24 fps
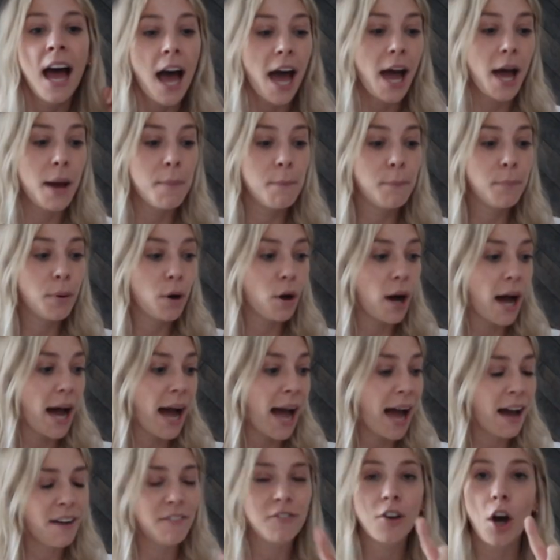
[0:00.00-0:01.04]
But I
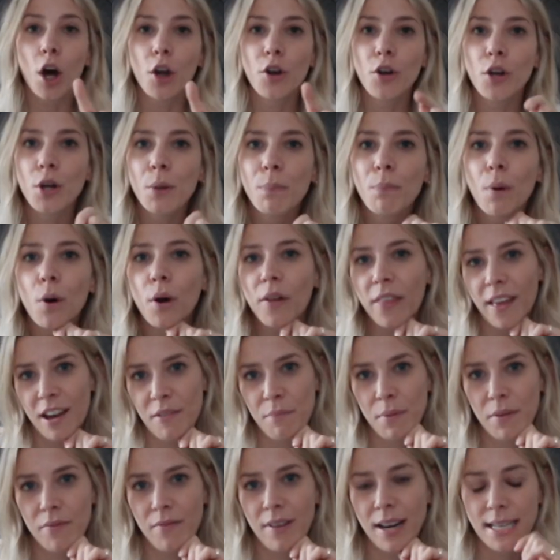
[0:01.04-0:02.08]
have got a new book that I've
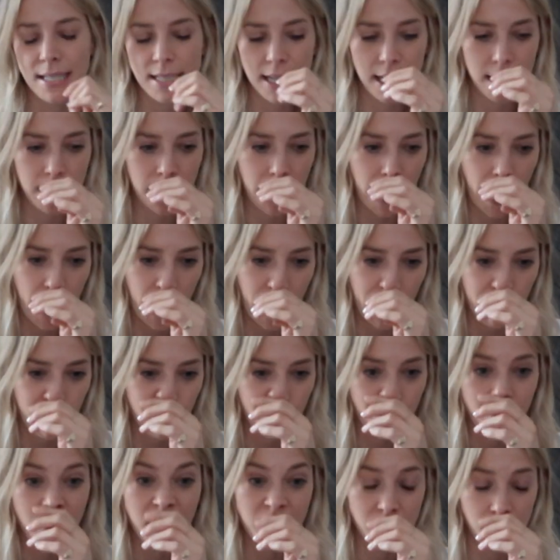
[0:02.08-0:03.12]
been reading,
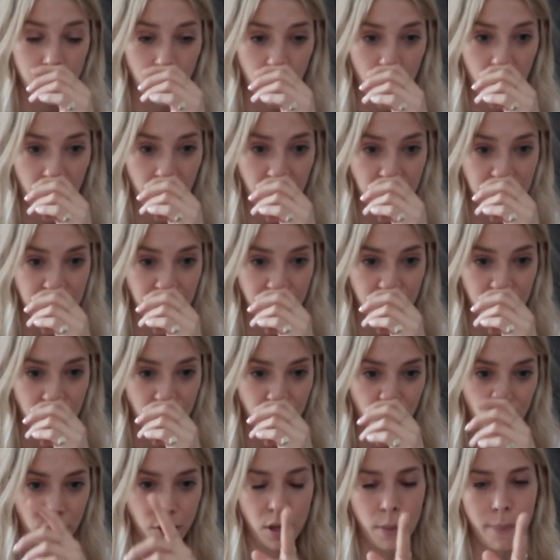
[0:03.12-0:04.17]
which is one of the things I'm going to
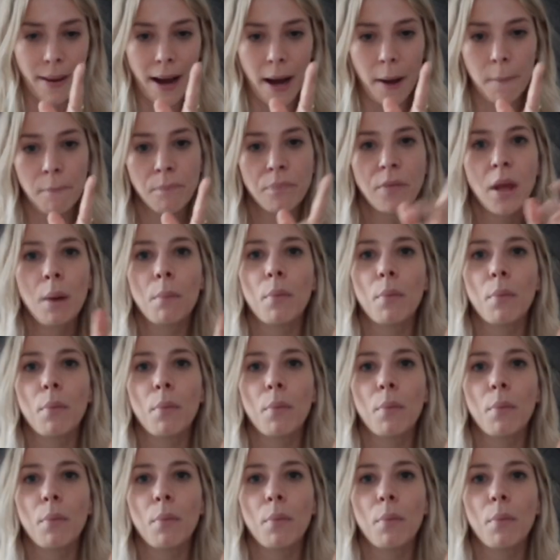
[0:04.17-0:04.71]
talk to you about.